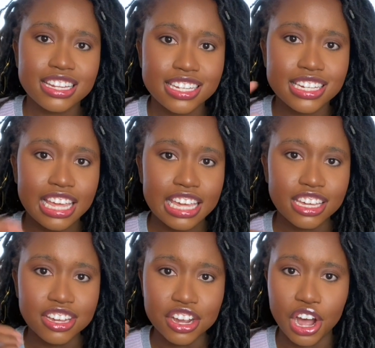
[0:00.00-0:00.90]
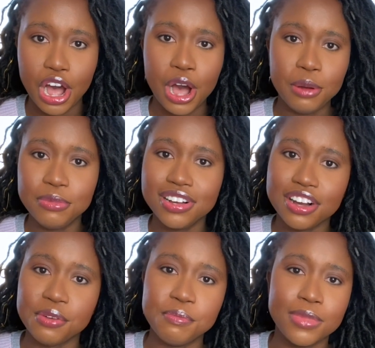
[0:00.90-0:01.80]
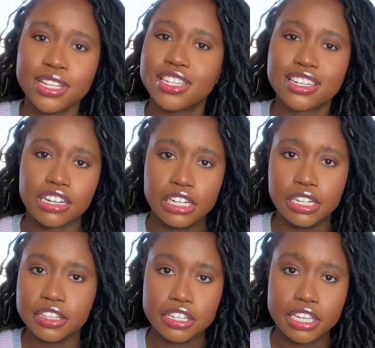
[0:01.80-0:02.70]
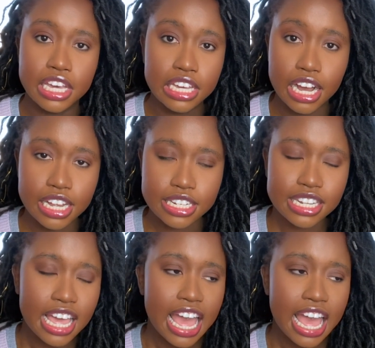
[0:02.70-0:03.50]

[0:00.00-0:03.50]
staying calm amidst all the chaos.